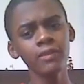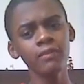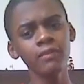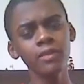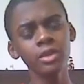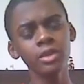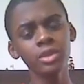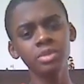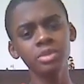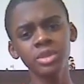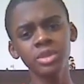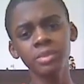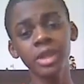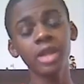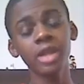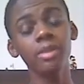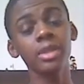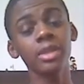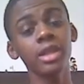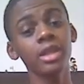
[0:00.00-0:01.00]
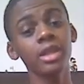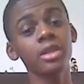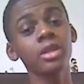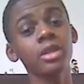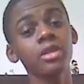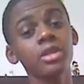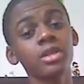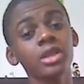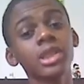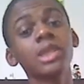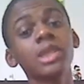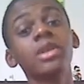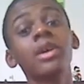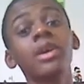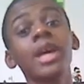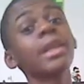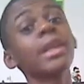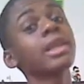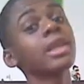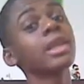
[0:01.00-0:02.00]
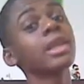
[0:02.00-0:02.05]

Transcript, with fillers: Ultimate Spider-Man the Donut skill, I have to give